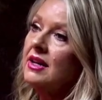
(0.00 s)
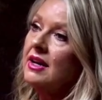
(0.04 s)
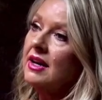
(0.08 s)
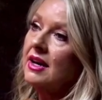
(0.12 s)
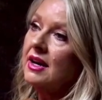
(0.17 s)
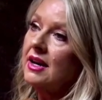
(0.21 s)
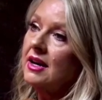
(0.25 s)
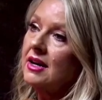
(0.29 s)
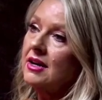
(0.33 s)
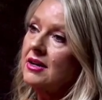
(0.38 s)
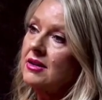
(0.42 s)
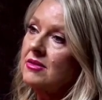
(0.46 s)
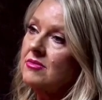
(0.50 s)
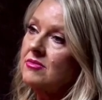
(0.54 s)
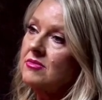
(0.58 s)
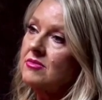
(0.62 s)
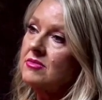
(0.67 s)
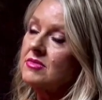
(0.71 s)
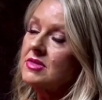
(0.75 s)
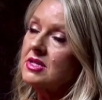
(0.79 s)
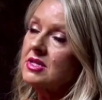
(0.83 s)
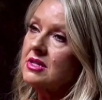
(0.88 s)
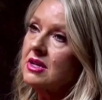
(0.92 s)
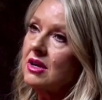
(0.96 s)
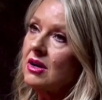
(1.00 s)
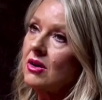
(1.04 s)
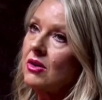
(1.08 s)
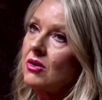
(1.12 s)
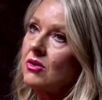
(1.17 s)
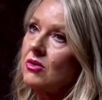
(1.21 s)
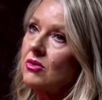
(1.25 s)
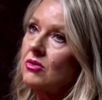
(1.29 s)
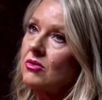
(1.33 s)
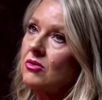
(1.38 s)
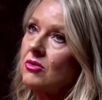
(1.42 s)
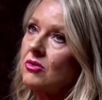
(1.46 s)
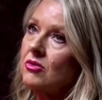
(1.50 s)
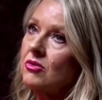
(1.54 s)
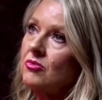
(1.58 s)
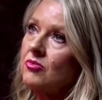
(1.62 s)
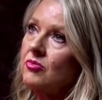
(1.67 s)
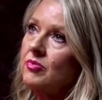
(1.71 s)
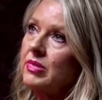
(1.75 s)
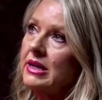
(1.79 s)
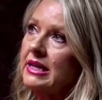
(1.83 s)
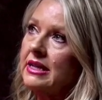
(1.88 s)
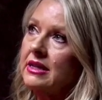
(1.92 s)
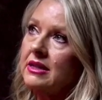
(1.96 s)
Um, so,
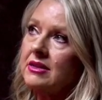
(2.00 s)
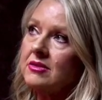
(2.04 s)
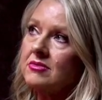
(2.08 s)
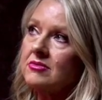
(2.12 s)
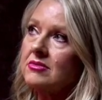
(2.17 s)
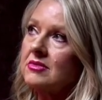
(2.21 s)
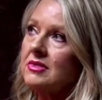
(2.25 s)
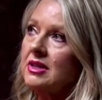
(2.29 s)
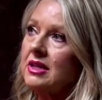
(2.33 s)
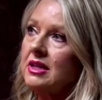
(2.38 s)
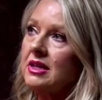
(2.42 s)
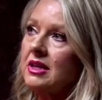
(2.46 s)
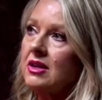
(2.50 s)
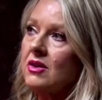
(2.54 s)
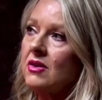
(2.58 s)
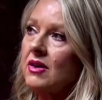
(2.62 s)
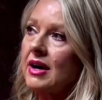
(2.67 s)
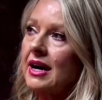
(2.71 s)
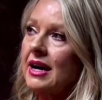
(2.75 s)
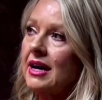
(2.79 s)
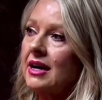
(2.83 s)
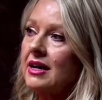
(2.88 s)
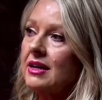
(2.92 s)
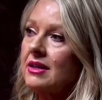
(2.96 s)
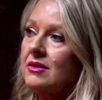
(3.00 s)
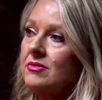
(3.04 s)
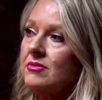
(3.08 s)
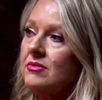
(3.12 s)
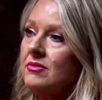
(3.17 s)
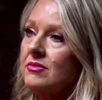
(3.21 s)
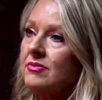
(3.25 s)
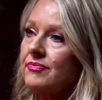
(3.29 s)
but you know, I. Oh, she